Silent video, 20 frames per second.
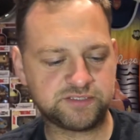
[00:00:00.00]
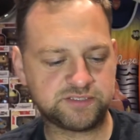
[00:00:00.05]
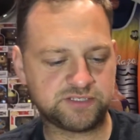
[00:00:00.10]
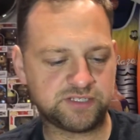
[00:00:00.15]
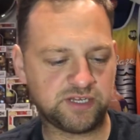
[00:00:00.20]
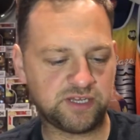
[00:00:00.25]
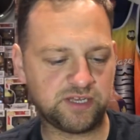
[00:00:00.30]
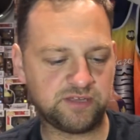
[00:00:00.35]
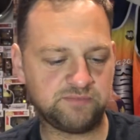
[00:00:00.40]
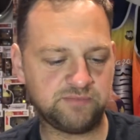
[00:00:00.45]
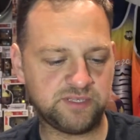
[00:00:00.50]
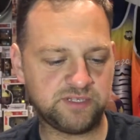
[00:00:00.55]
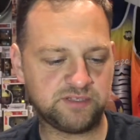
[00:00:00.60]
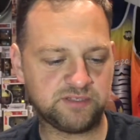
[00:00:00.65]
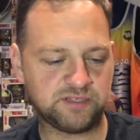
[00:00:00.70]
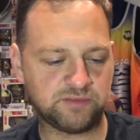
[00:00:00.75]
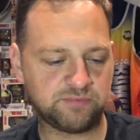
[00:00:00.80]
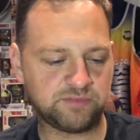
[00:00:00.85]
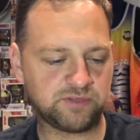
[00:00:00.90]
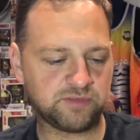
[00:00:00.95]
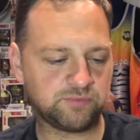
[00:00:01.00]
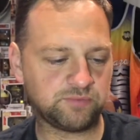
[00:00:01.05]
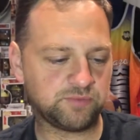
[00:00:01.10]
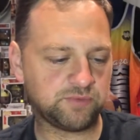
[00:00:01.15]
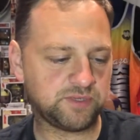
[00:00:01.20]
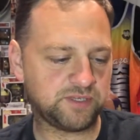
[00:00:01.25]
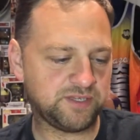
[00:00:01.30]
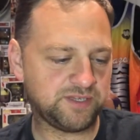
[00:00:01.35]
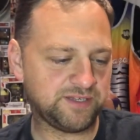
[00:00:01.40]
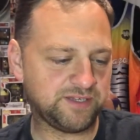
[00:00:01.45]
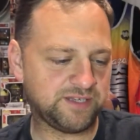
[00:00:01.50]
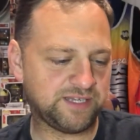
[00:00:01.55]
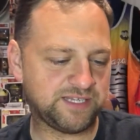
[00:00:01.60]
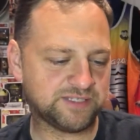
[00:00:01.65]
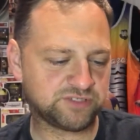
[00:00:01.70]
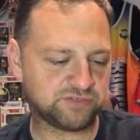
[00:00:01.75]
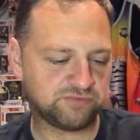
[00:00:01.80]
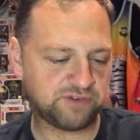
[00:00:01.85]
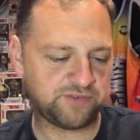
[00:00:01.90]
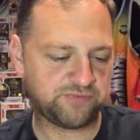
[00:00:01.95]
time in the WWE as
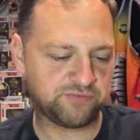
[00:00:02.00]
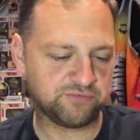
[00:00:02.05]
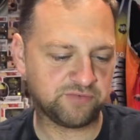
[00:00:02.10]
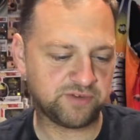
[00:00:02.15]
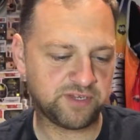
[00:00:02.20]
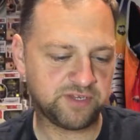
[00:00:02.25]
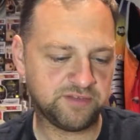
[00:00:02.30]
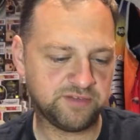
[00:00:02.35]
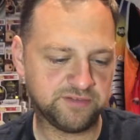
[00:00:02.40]
a referee.